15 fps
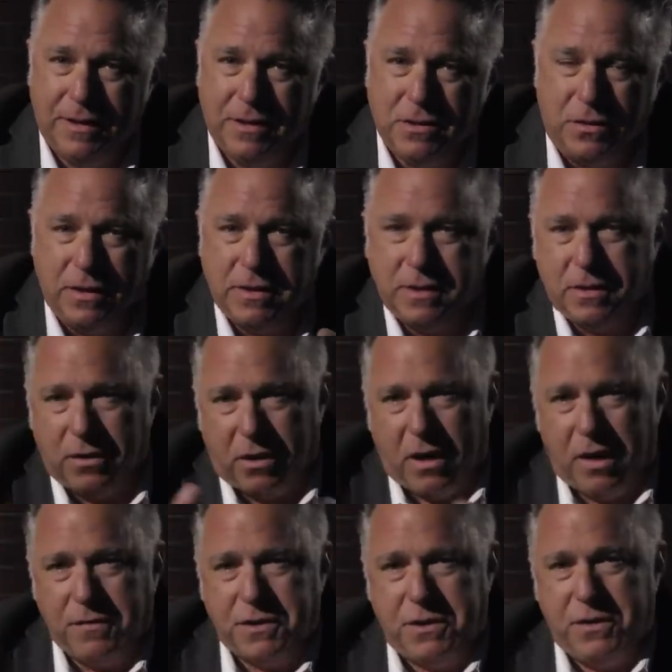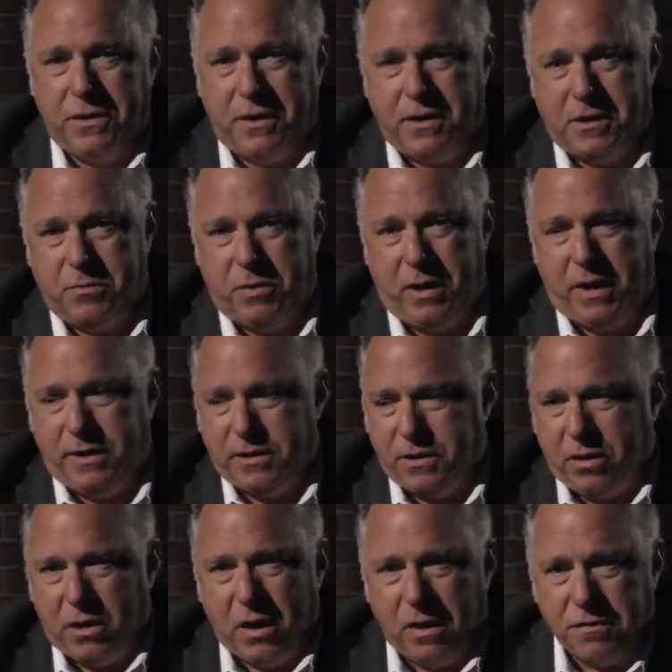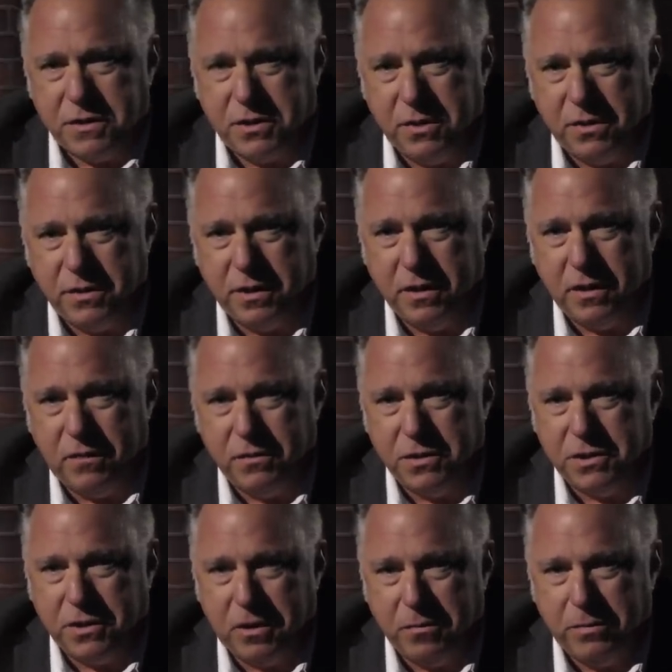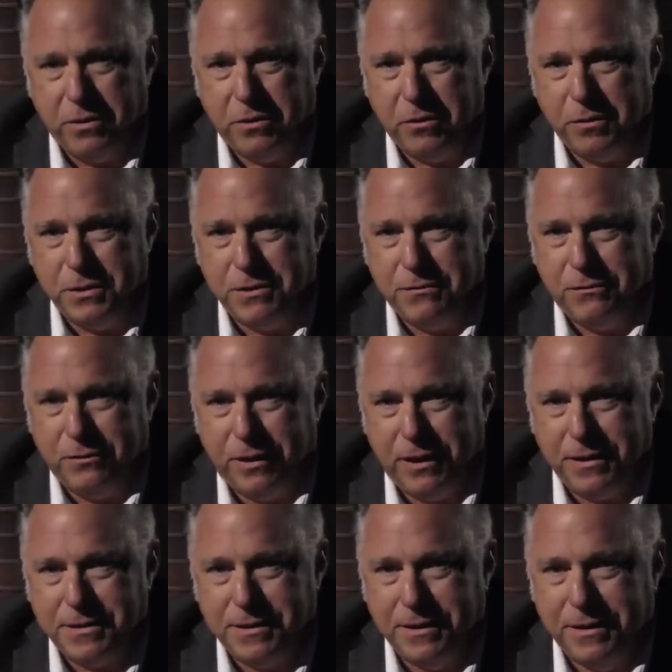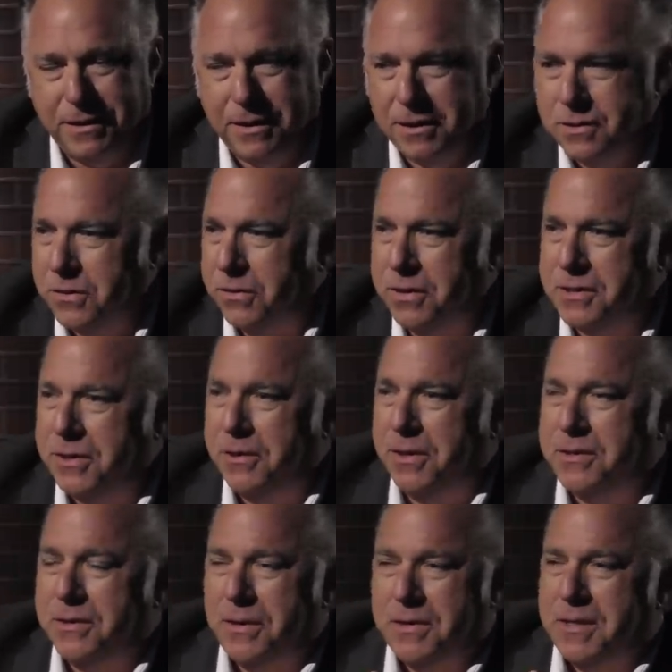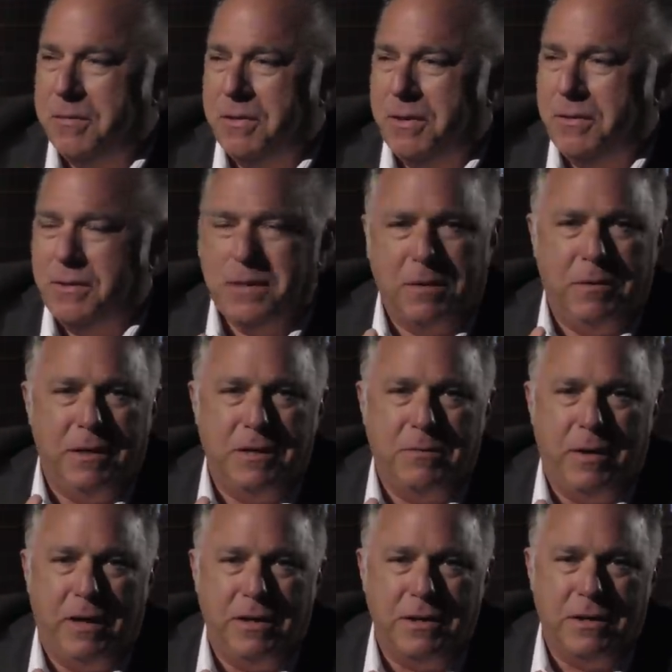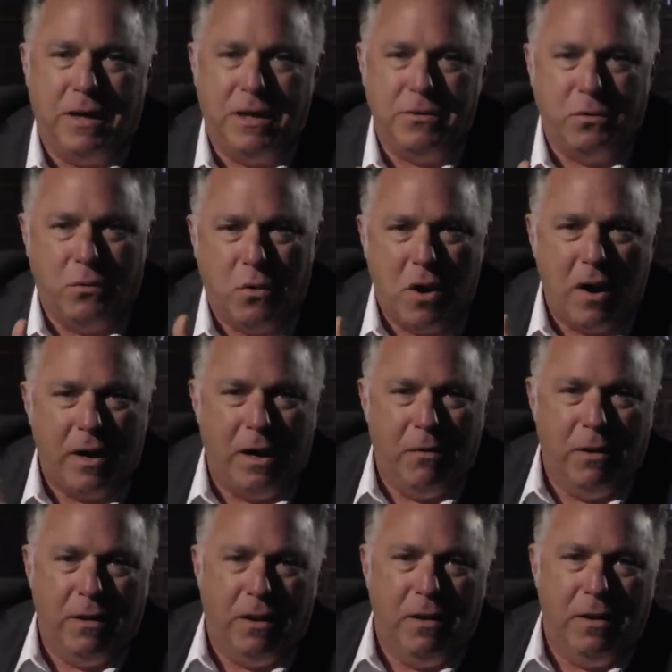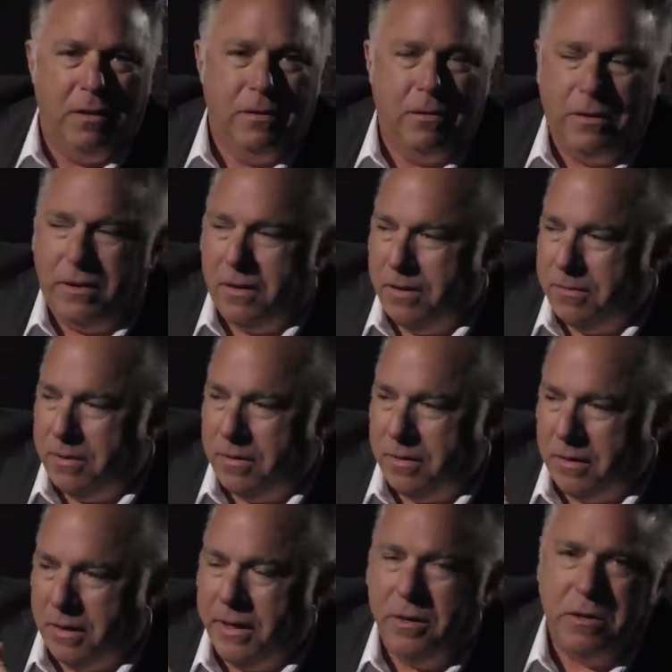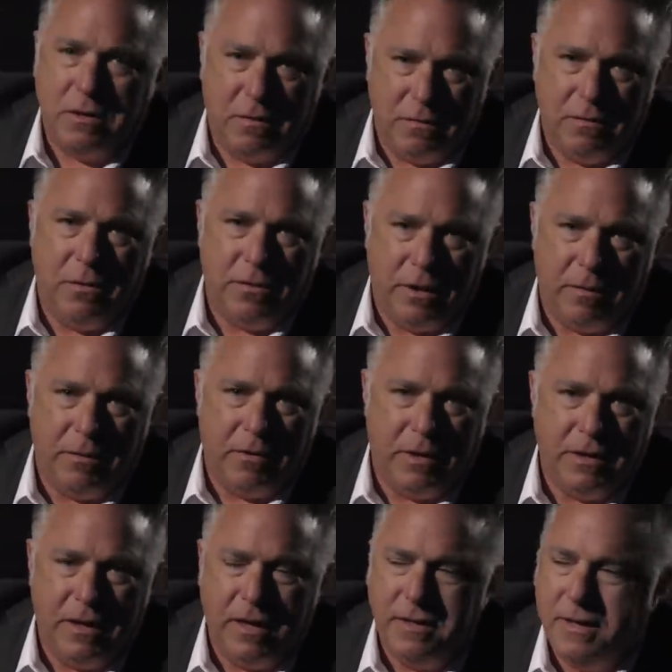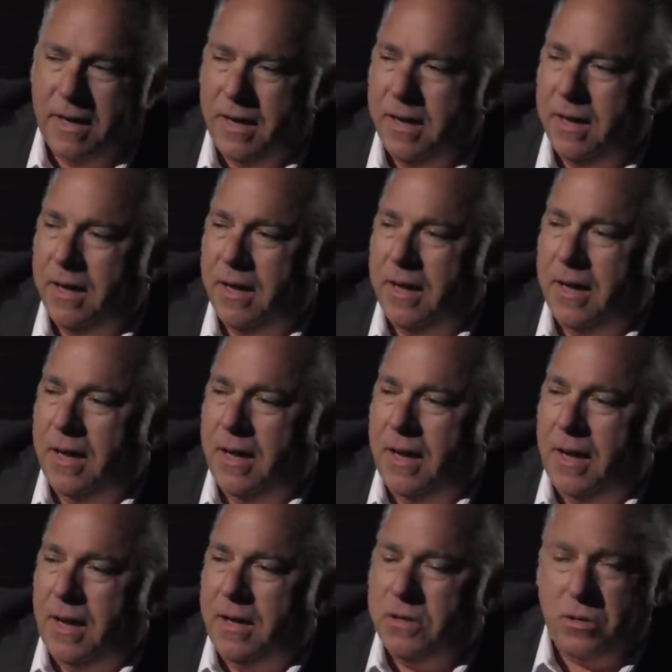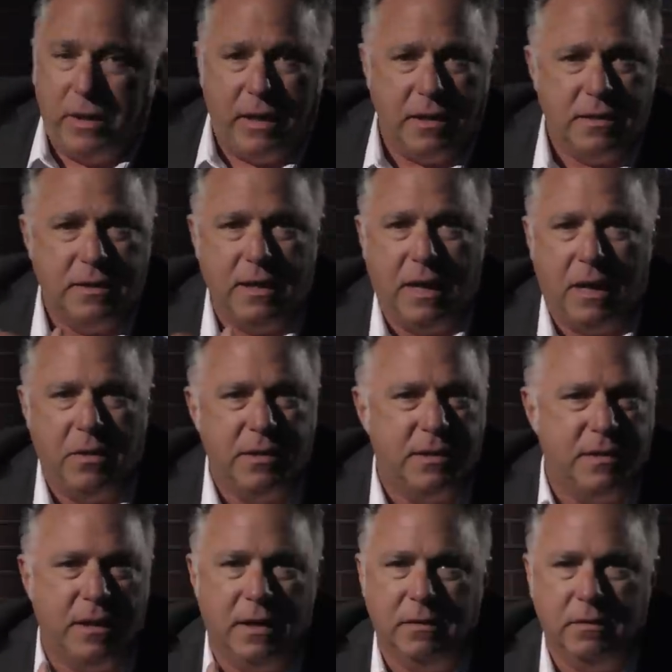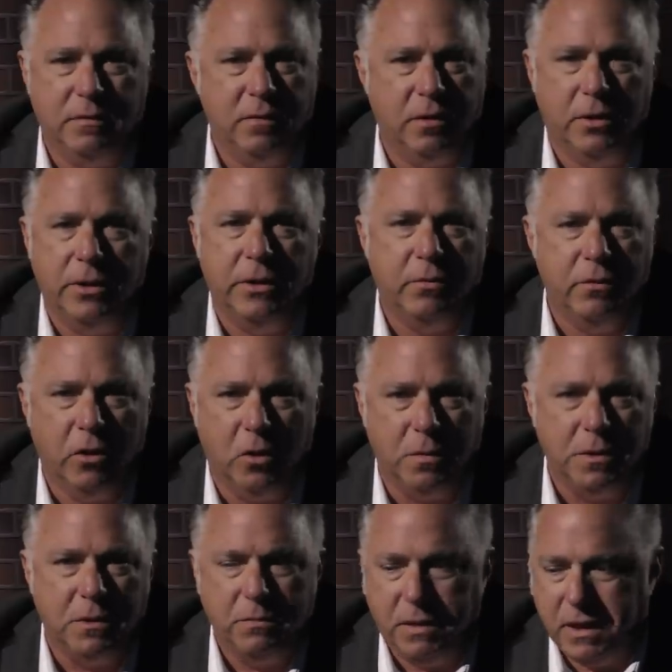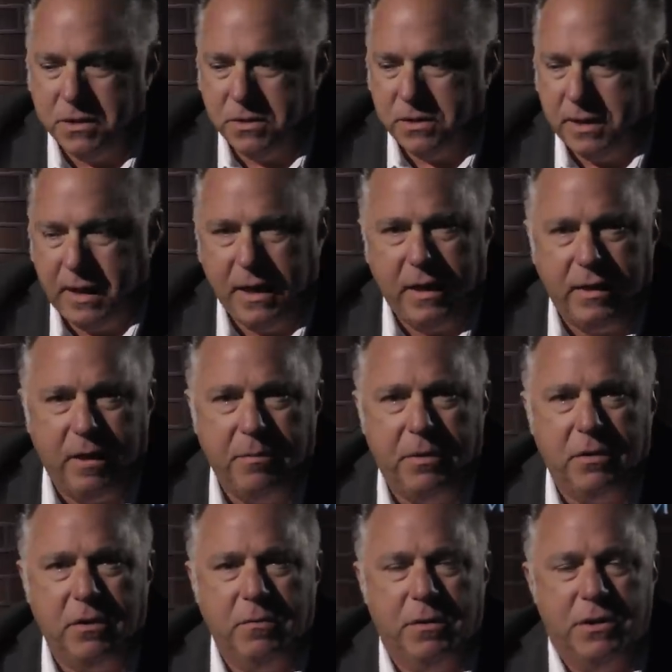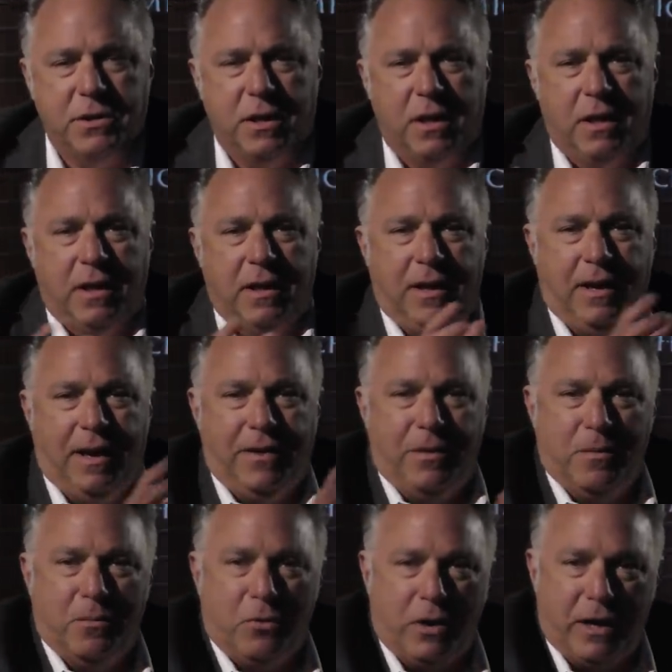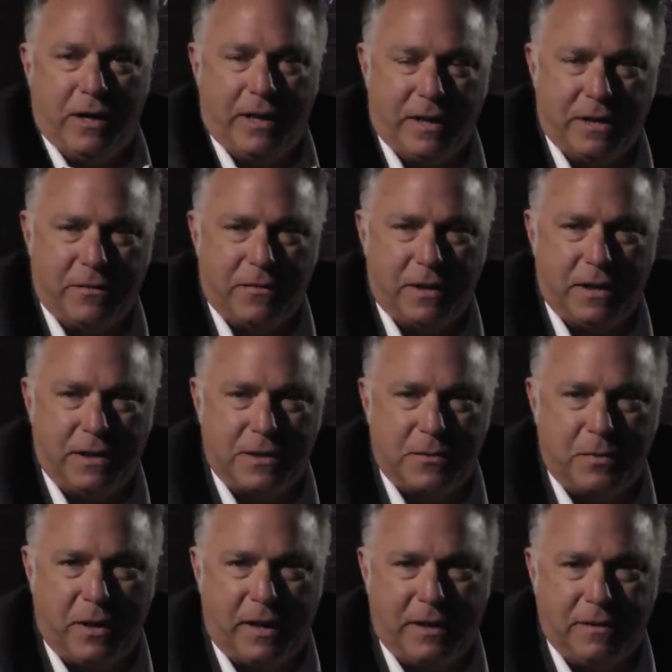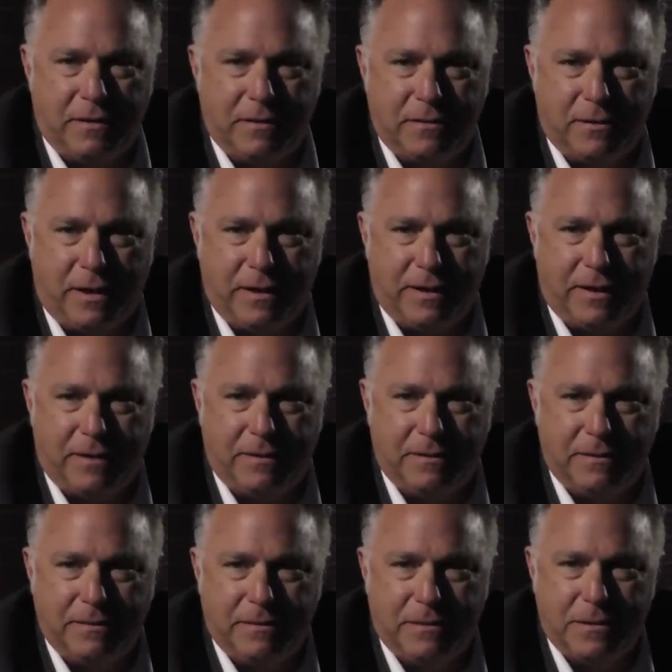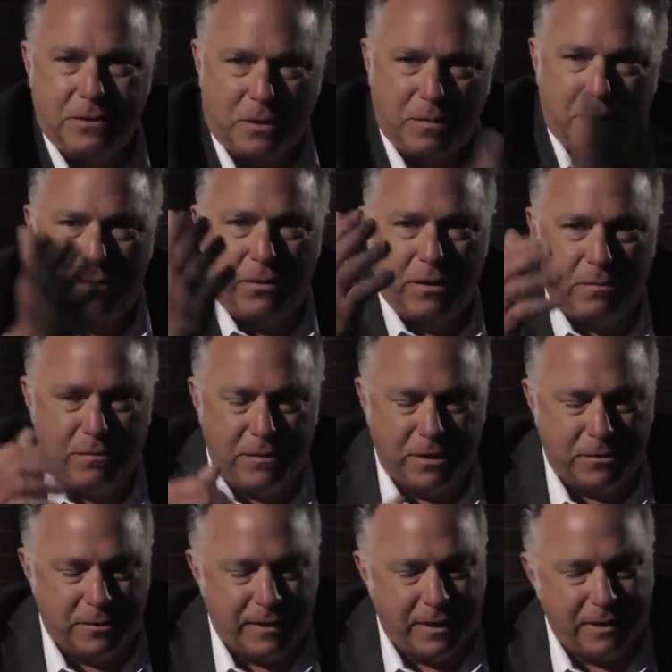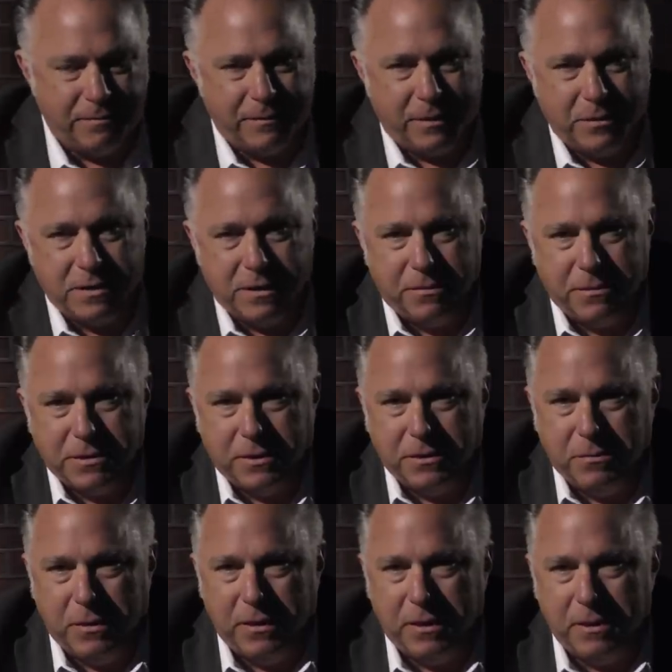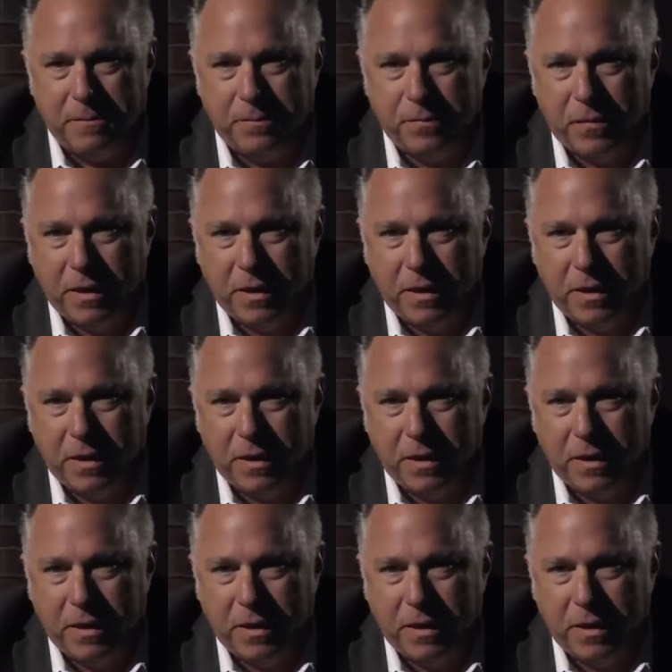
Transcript: So this is an offshoot in Spain. It's an offshoot of the Chartres pilgrimage in France. So this year I saw some of the Spanish guys were walking with the leaders of Notre Dame de Chrétienté, so they could see how it's done. They're learning the ropes because they're taking that pilgrimage and they're bringing it into Spain right now. So I met with them doing that. It was good to meet them.